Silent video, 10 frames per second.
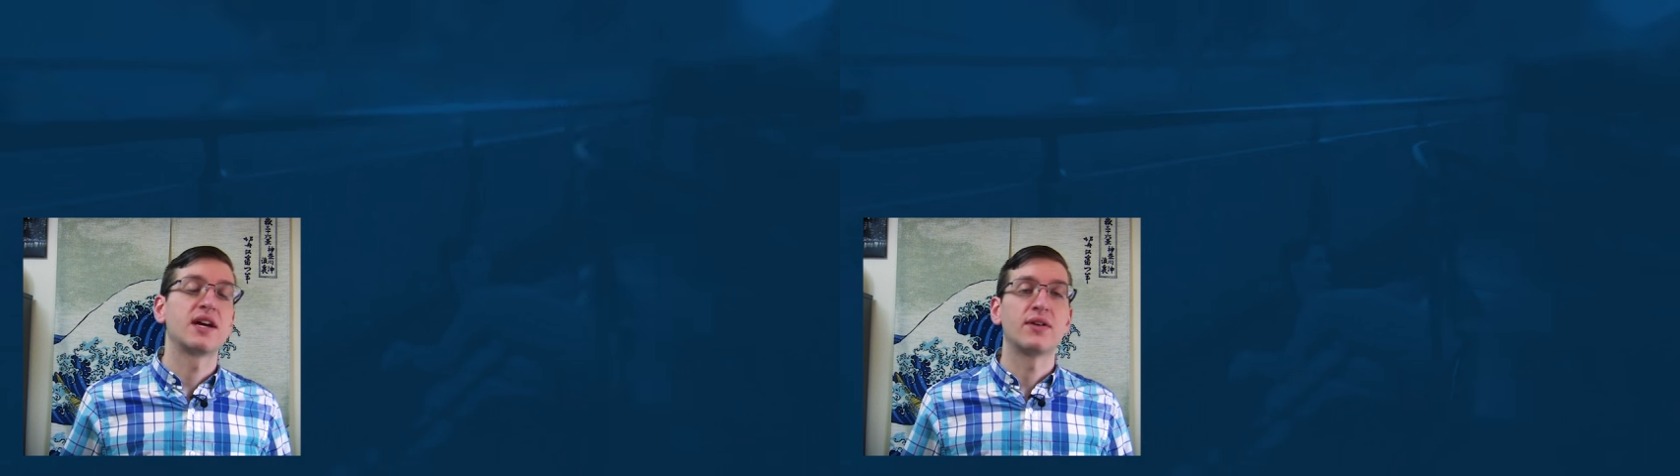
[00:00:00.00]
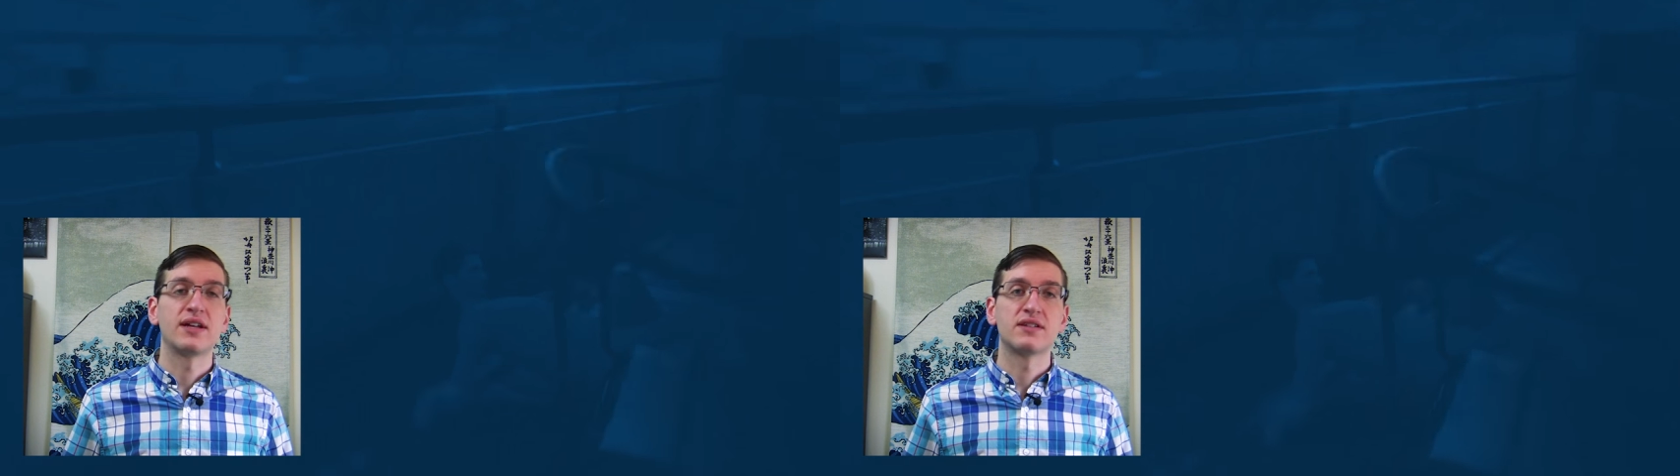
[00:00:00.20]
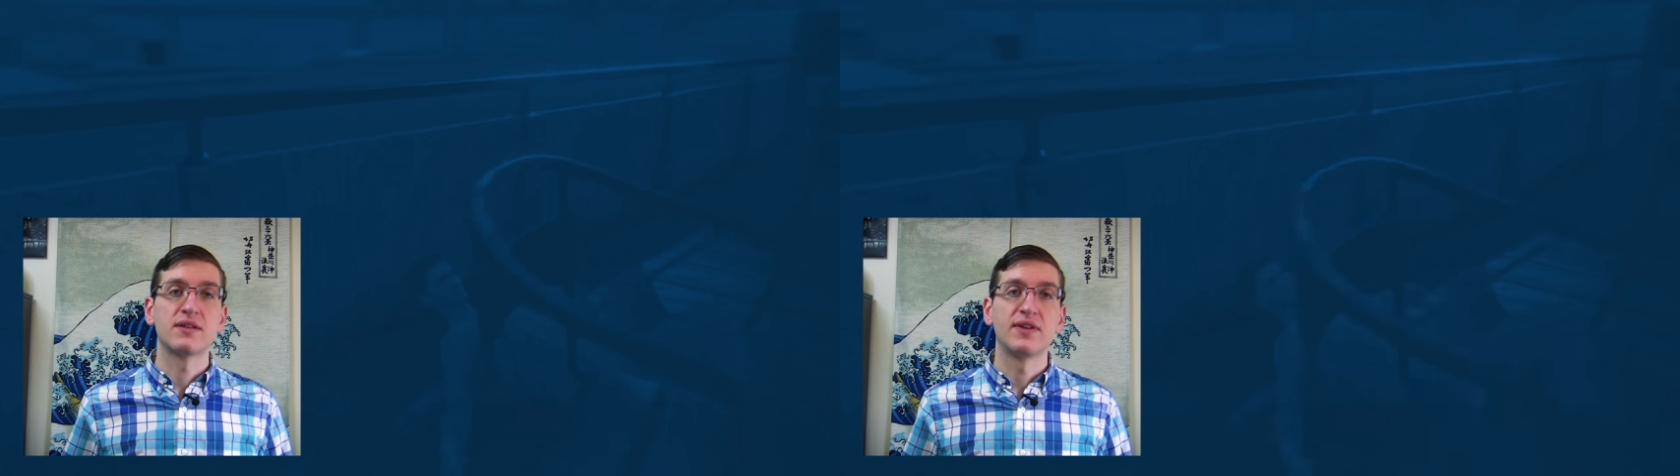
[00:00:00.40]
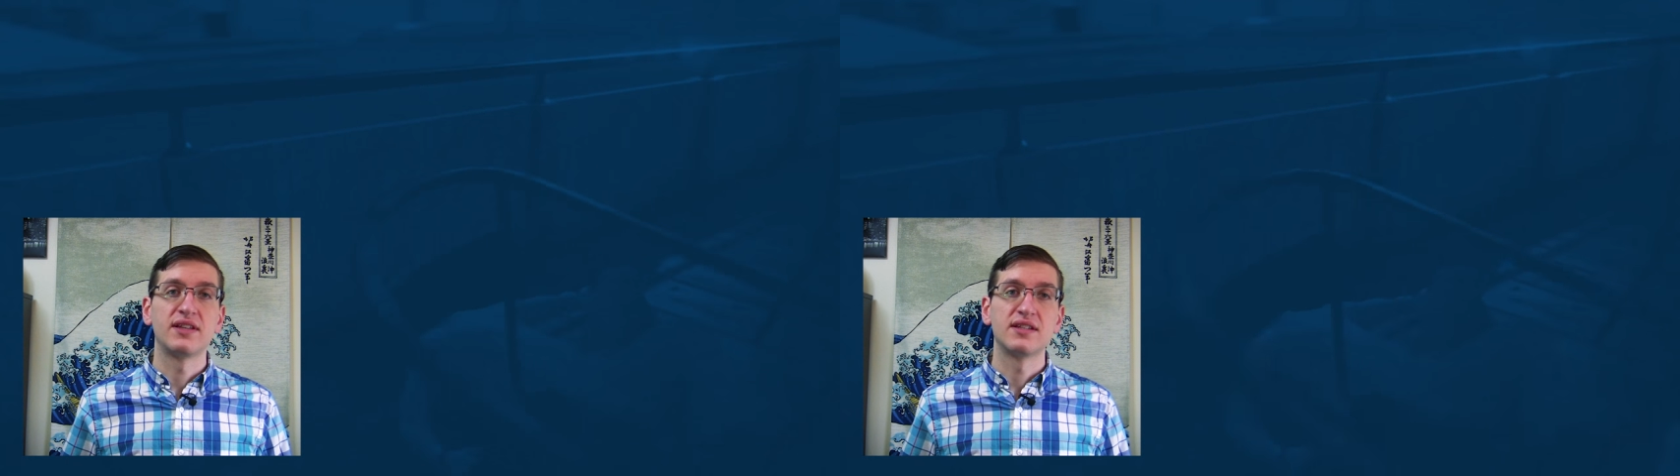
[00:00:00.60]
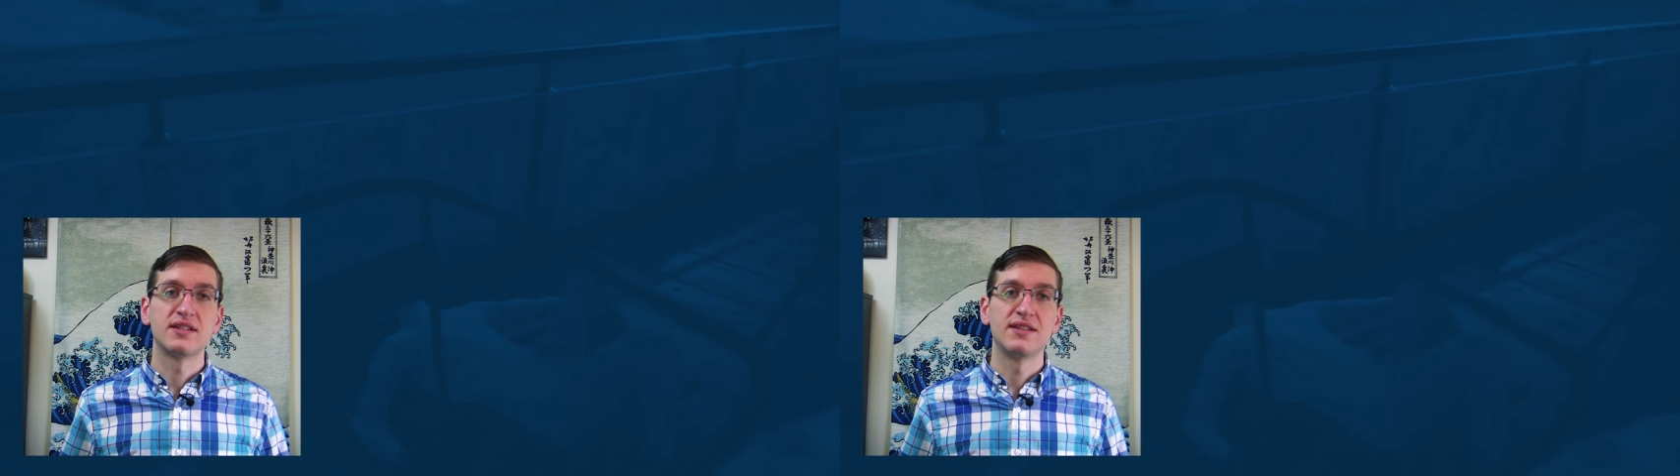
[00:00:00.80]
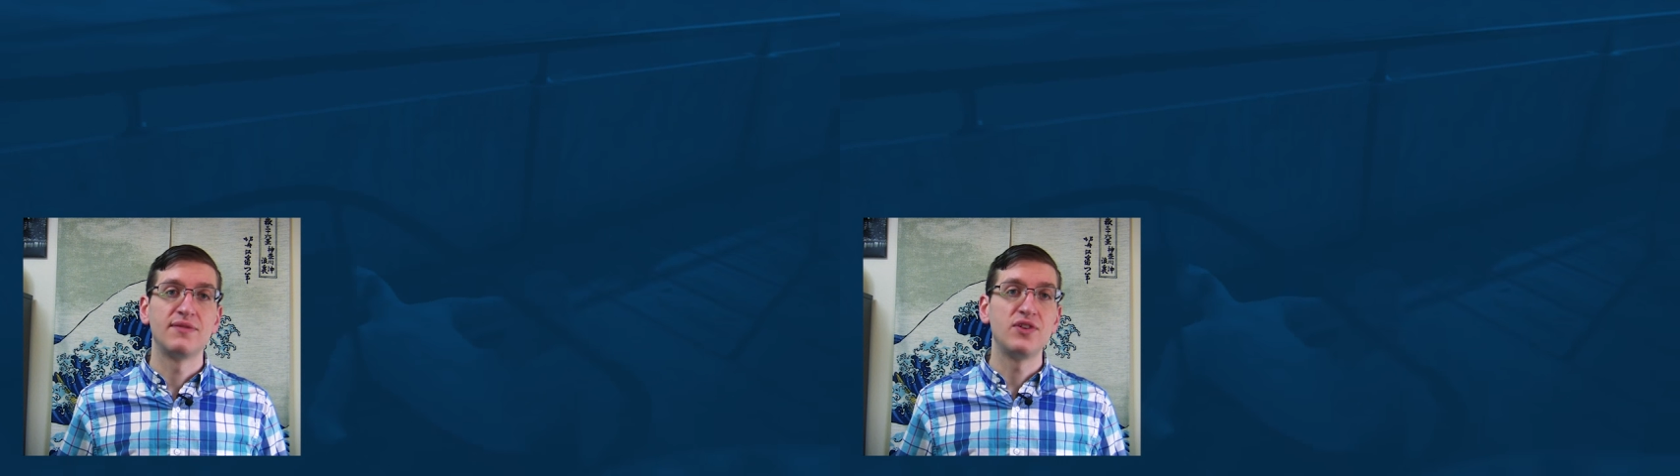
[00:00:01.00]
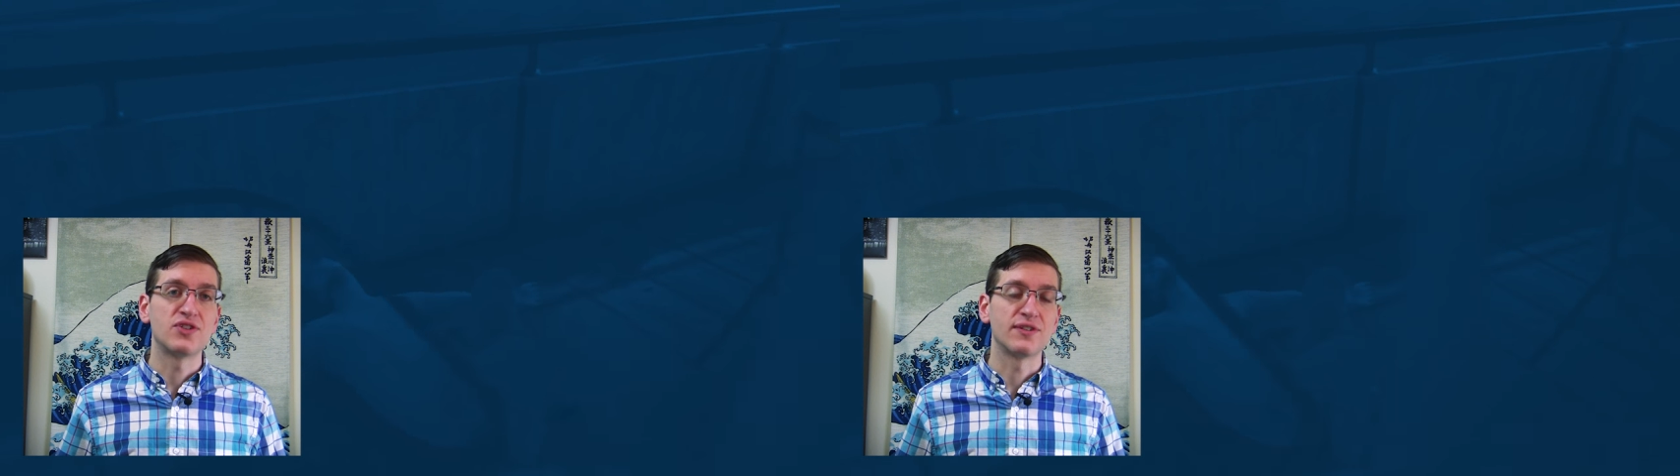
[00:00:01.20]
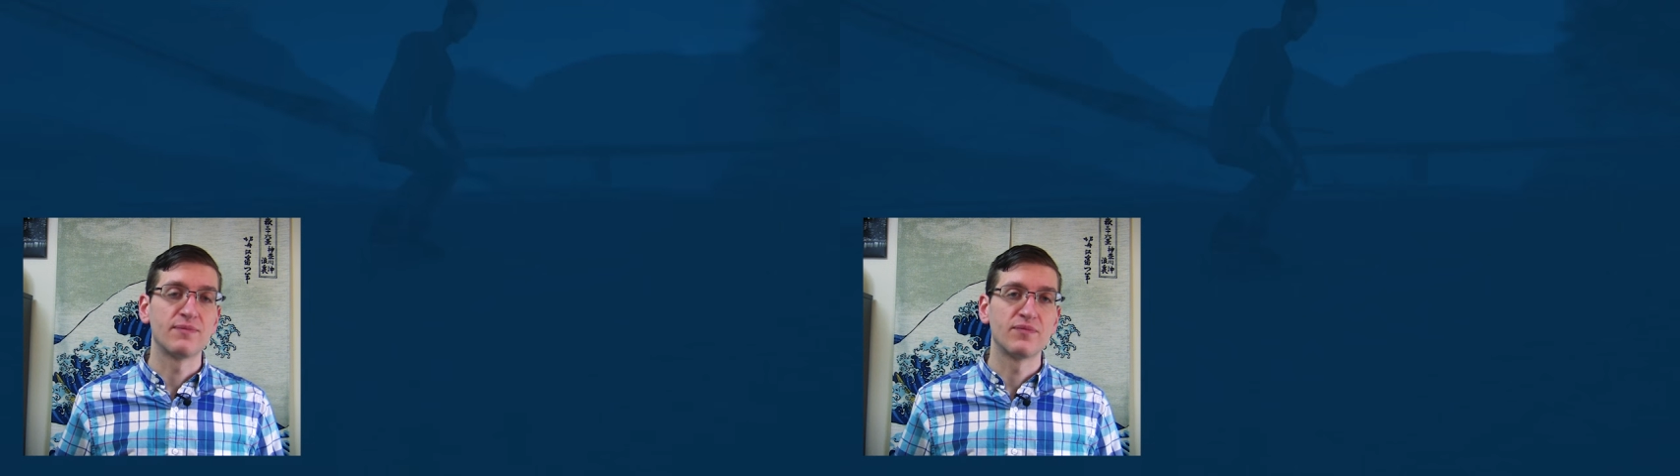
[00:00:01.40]
out on stuff like this in the
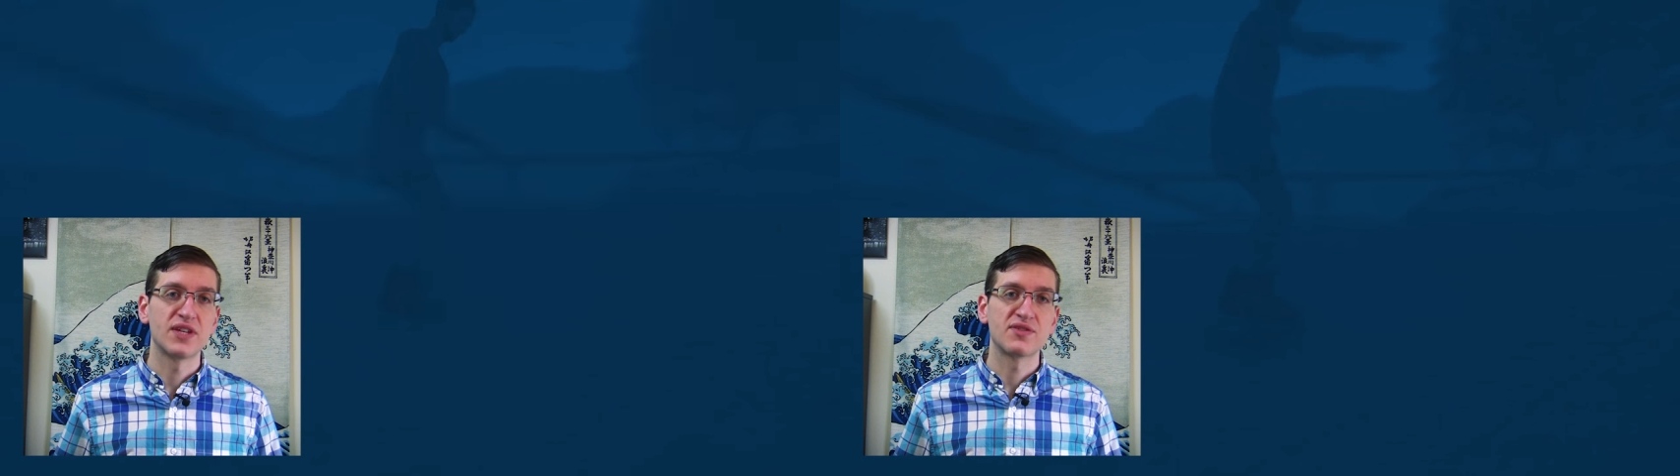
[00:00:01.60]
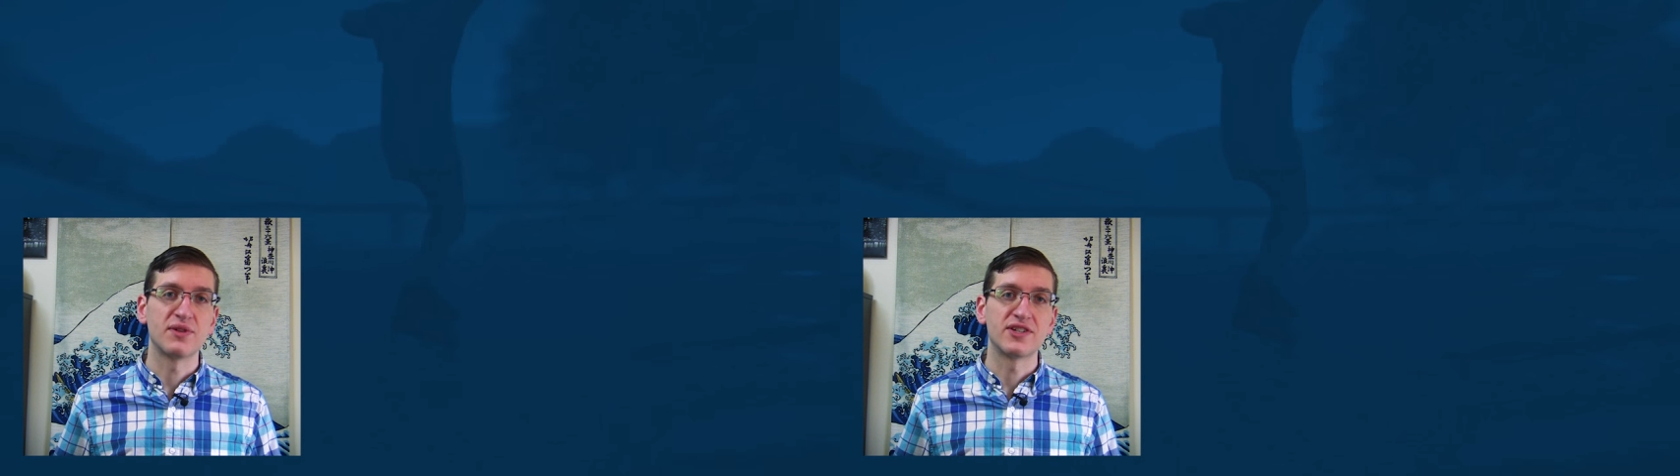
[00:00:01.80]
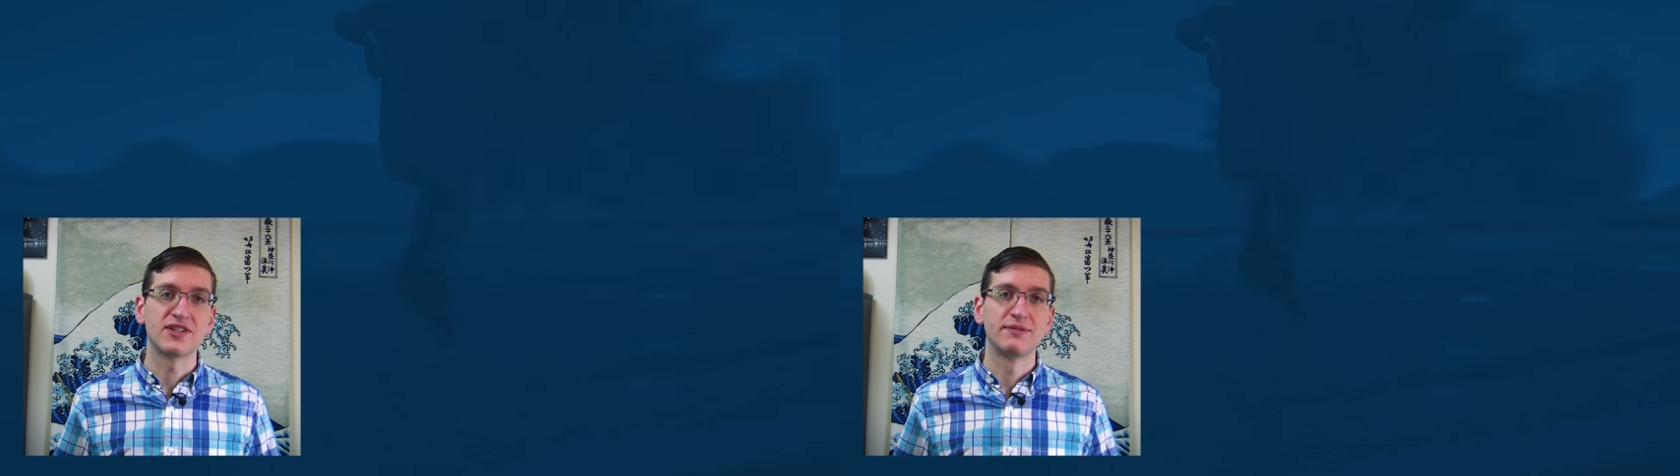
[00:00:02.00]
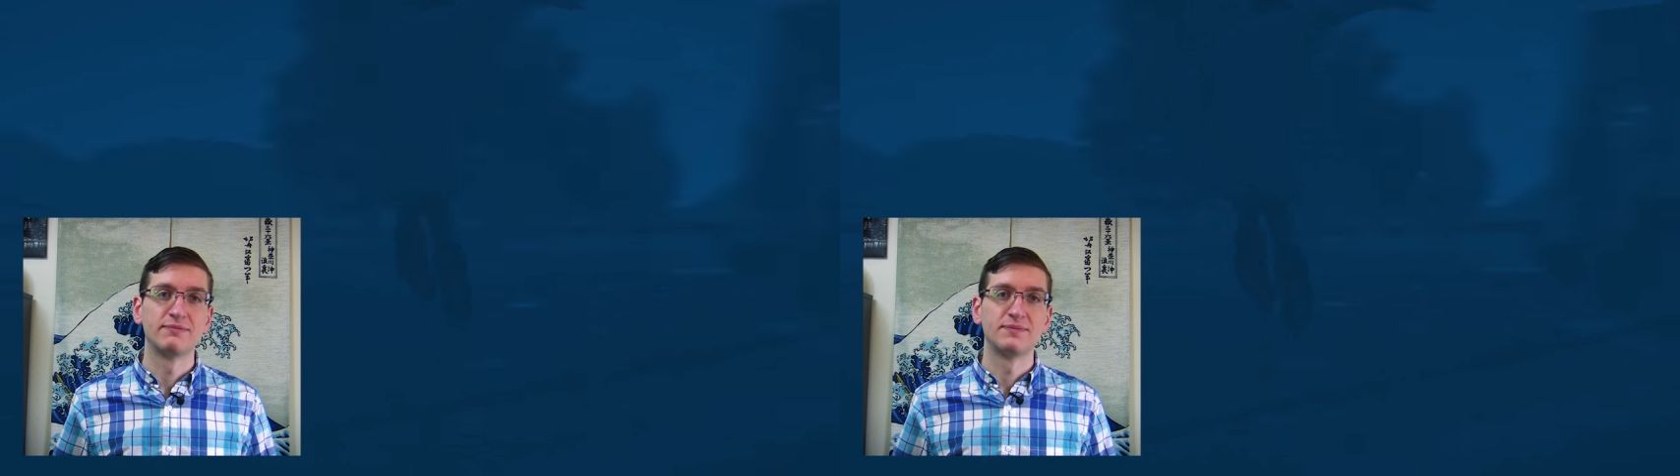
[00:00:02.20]
future. Thanks for watching.